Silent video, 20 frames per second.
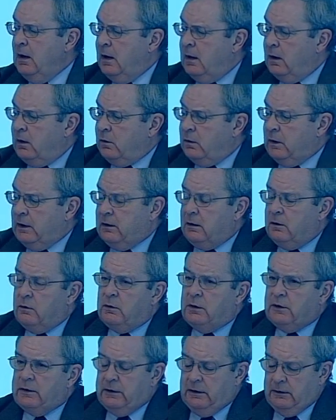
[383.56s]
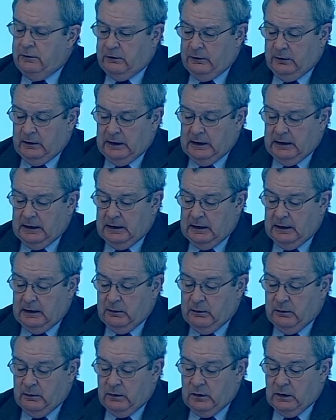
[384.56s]
Well, what is
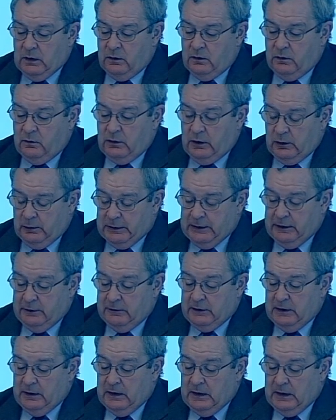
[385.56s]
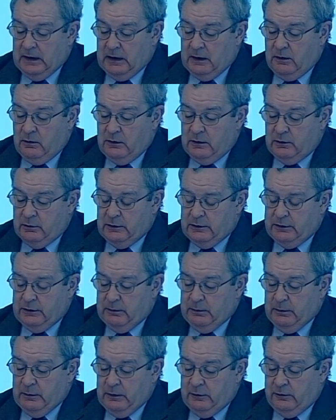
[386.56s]
workplace learning? What are
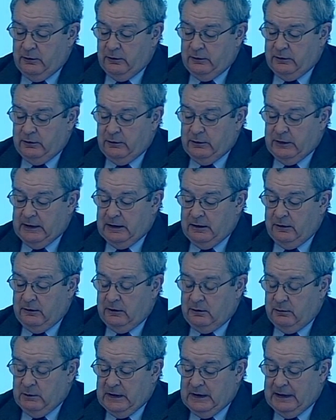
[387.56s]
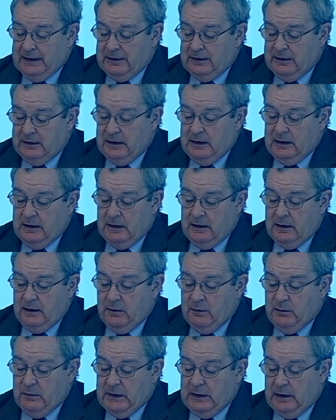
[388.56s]
the sorts of things that might
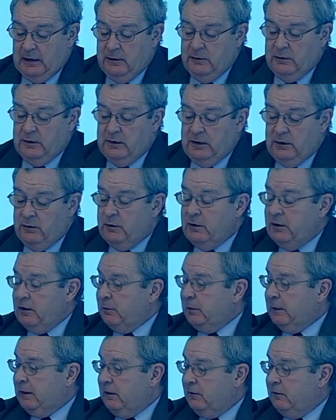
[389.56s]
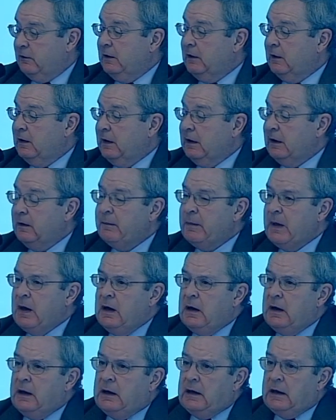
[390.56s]
be included in workplace learning?
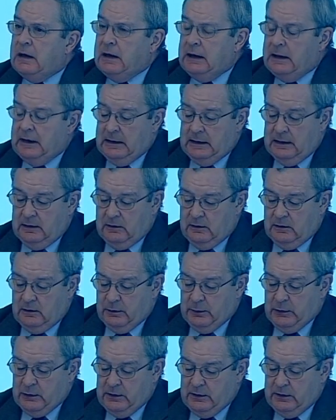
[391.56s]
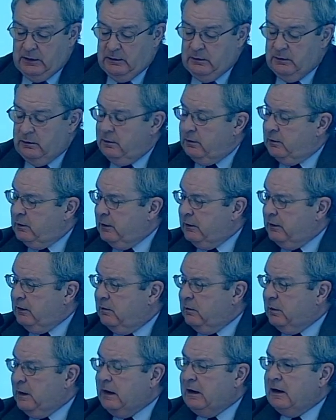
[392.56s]
And the point I'm wanting to
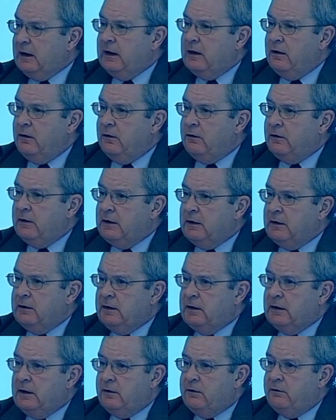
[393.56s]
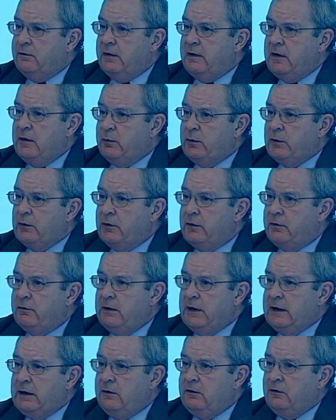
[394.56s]
make here is that I think that's very
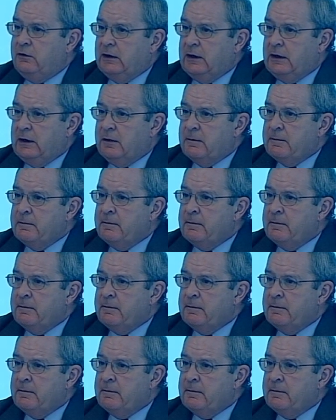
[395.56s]
broad-ranging.